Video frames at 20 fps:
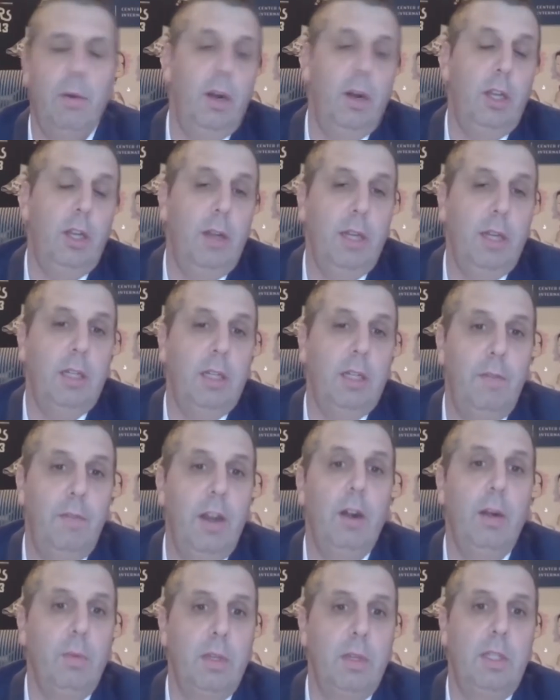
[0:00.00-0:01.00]
I would argue actually
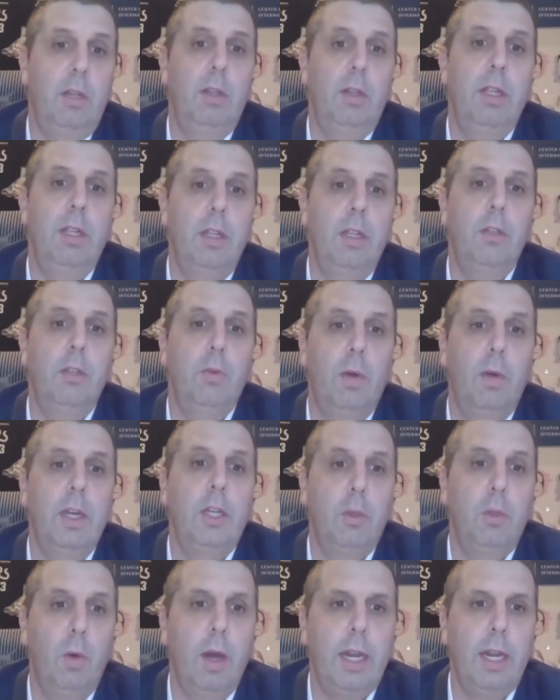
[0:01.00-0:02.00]
very resilient in
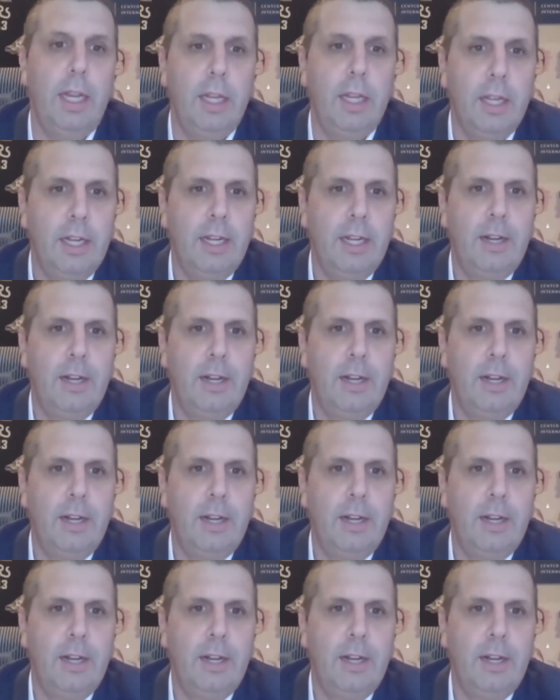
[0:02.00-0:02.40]
2020.